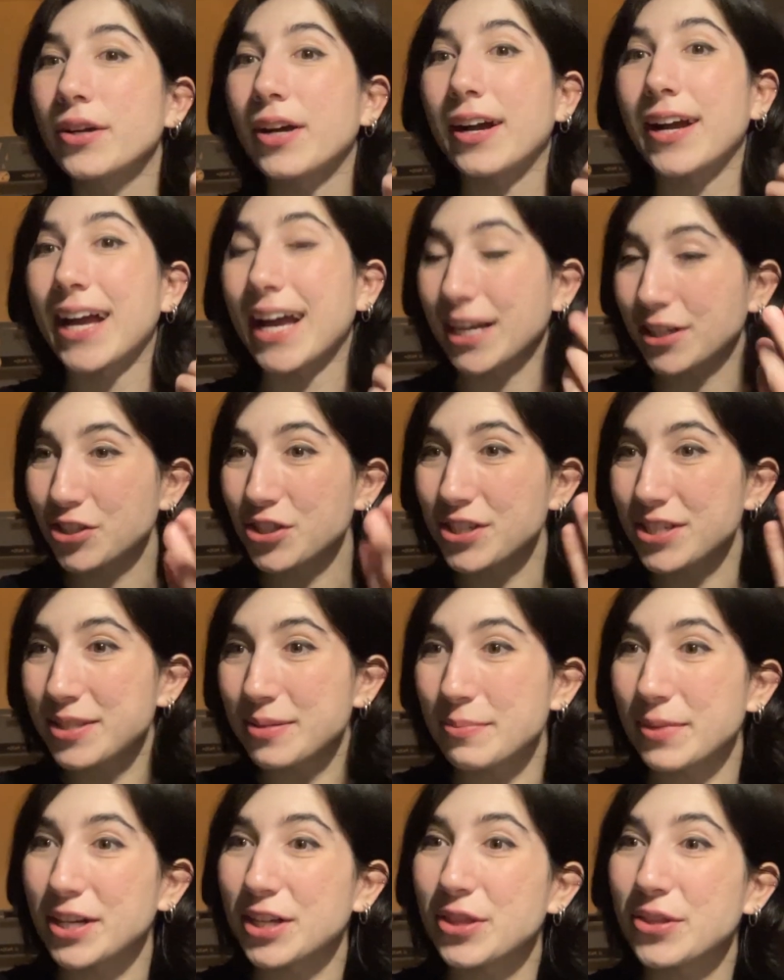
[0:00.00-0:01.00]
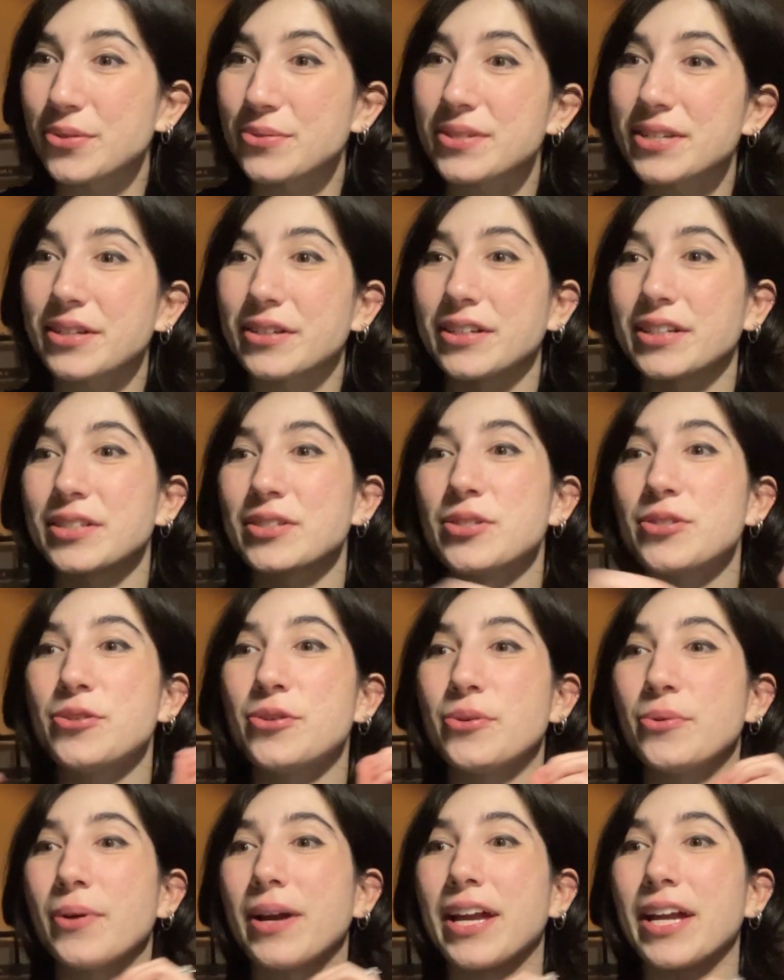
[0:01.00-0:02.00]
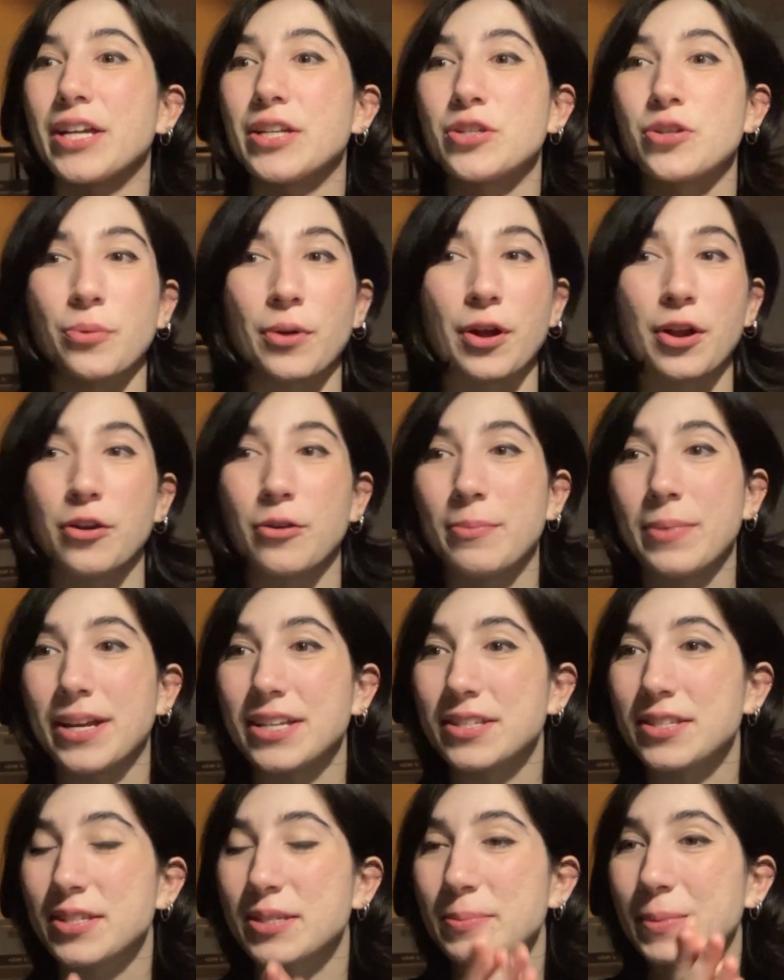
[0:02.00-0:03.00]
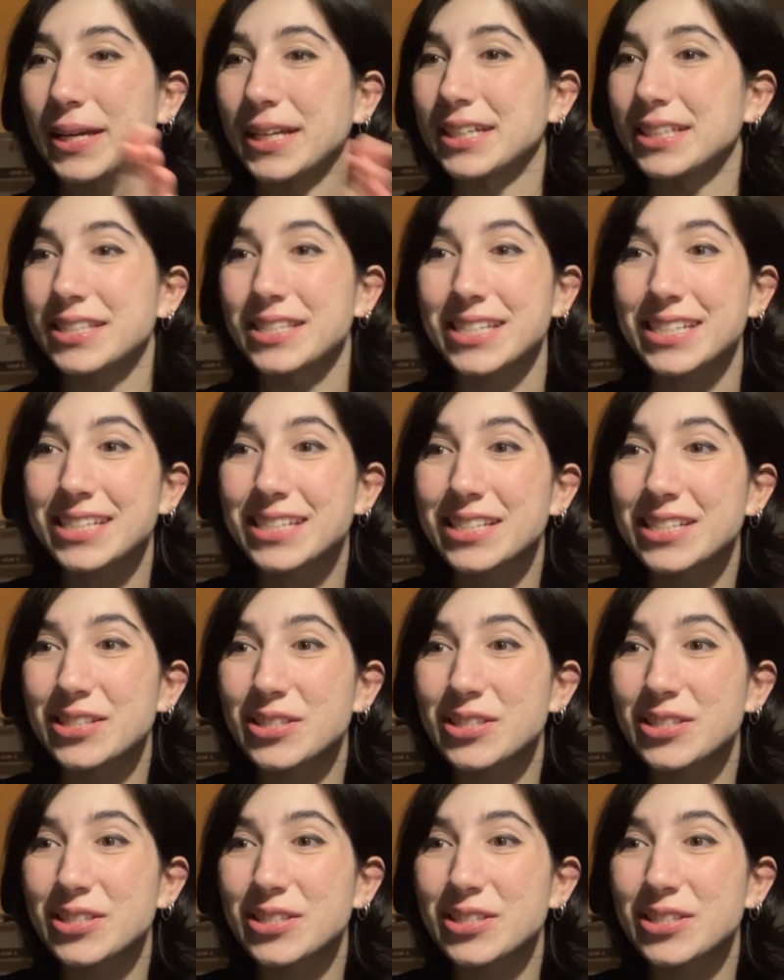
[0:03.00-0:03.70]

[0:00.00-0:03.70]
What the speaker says: I actually submitted those earrings to a Toronto-based magazine,